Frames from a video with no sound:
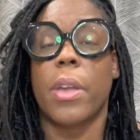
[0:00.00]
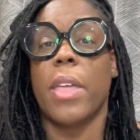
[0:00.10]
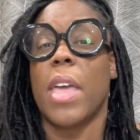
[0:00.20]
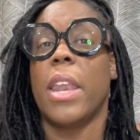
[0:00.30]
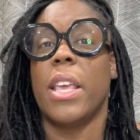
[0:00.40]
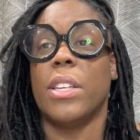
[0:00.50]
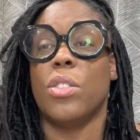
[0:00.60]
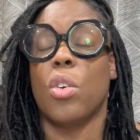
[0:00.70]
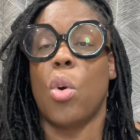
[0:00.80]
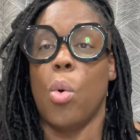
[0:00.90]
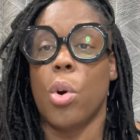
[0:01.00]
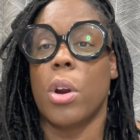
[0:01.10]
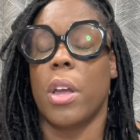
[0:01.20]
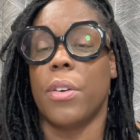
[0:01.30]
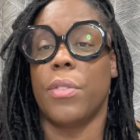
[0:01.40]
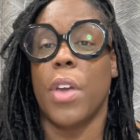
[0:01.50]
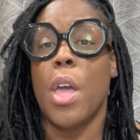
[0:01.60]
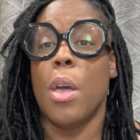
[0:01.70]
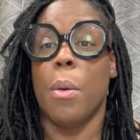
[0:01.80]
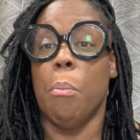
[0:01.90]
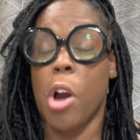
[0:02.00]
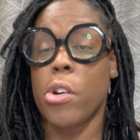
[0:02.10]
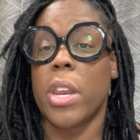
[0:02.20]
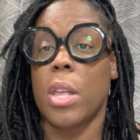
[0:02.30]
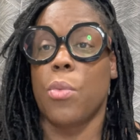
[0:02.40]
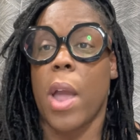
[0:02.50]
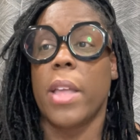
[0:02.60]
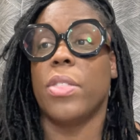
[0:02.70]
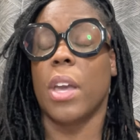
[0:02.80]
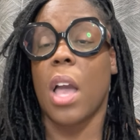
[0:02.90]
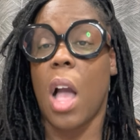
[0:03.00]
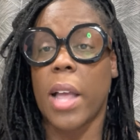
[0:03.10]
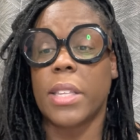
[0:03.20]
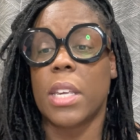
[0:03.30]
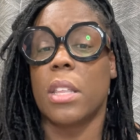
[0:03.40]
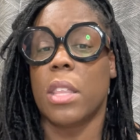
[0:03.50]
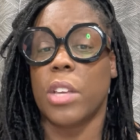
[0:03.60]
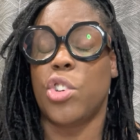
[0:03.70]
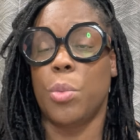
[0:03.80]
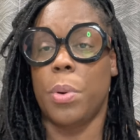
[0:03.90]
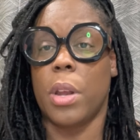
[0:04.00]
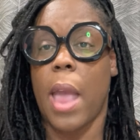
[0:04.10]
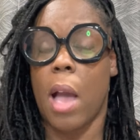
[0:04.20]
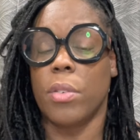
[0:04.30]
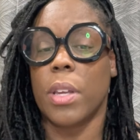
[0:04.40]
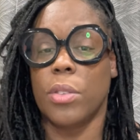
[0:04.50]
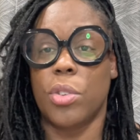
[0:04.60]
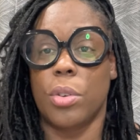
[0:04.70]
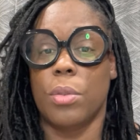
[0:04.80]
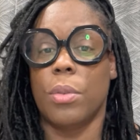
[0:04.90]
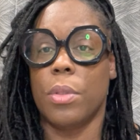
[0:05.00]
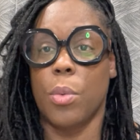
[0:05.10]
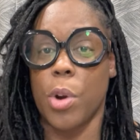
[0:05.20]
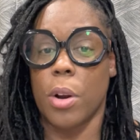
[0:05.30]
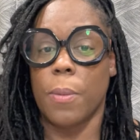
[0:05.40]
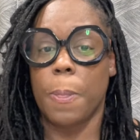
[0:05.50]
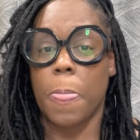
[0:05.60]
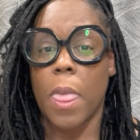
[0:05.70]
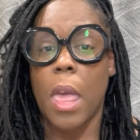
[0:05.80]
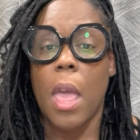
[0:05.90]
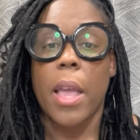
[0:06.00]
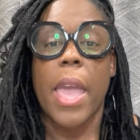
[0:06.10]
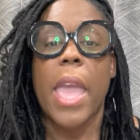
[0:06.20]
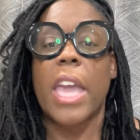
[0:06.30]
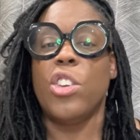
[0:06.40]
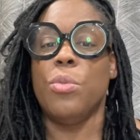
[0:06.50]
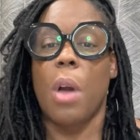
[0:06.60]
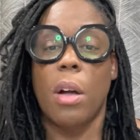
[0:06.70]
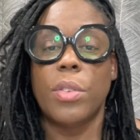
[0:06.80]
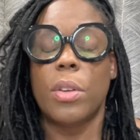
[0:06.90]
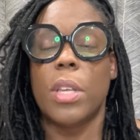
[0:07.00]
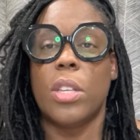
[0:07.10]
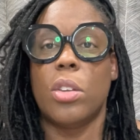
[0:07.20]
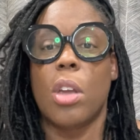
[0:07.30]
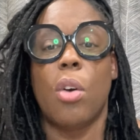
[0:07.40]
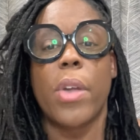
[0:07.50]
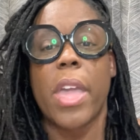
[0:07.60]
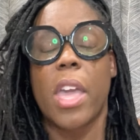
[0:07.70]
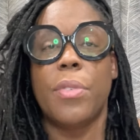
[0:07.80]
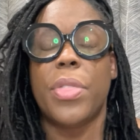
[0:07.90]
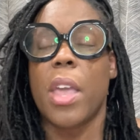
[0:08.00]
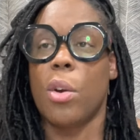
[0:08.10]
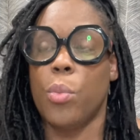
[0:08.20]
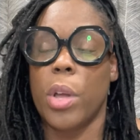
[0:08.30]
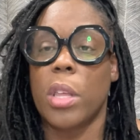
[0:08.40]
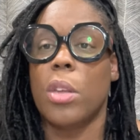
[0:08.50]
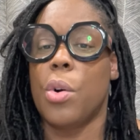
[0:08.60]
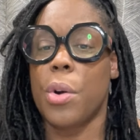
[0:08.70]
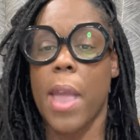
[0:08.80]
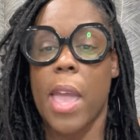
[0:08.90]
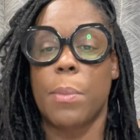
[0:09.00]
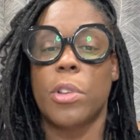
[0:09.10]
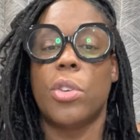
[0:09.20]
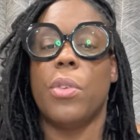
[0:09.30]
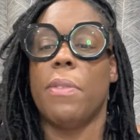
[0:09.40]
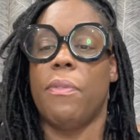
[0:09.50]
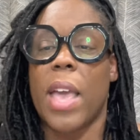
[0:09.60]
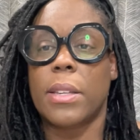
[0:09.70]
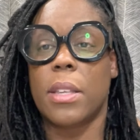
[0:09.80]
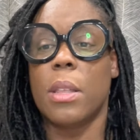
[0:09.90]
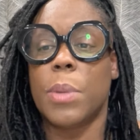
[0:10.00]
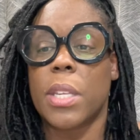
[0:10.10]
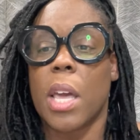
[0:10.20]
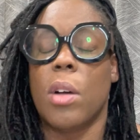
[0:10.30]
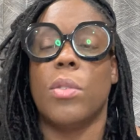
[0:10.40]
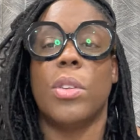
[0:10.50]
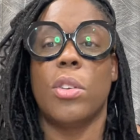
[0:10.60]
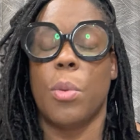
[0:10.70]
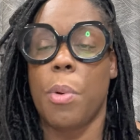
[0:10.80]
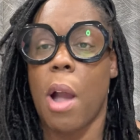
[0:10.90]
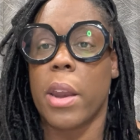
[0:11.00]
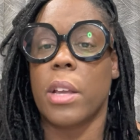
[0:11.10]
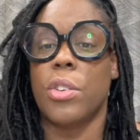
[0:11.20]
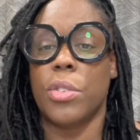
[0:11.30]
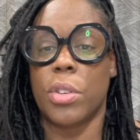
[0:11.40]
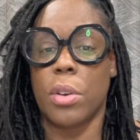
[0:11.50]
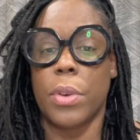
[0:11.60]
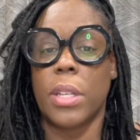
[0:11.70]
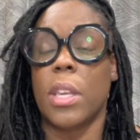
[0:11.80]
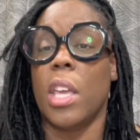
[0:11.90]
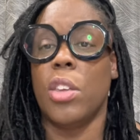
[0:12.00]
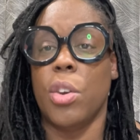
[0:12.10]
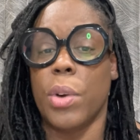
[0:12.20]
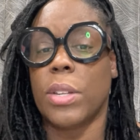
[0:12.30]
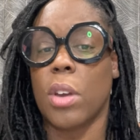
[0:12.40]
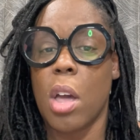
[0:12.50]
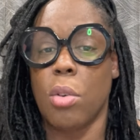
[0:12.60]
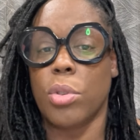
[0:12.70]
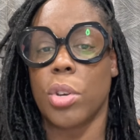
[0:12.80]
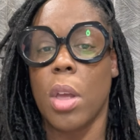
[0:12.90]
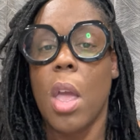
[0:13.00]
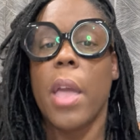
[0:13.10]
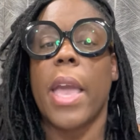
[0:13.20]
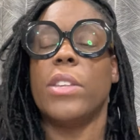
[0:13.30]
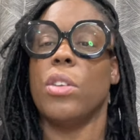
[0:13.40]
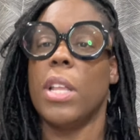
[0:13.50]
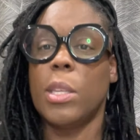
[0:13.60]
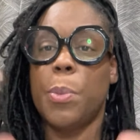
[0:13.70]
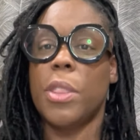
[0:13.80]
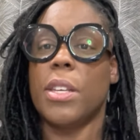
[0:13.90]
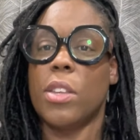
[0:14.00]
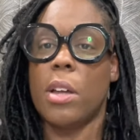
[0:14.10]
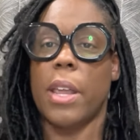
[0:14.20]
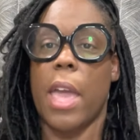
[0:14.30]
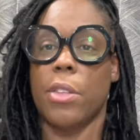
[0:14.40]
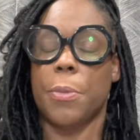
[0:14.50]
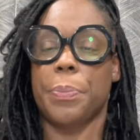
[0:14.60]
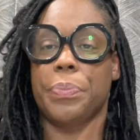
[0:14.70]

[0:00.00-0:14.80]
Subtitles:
Okay, that is the core of marketing, right? The content that you put out into the world. Okay, and you also need to know if they are willing or able to invest in themselves, your product, your service, in you as a coach. Okay, so let's put this all together.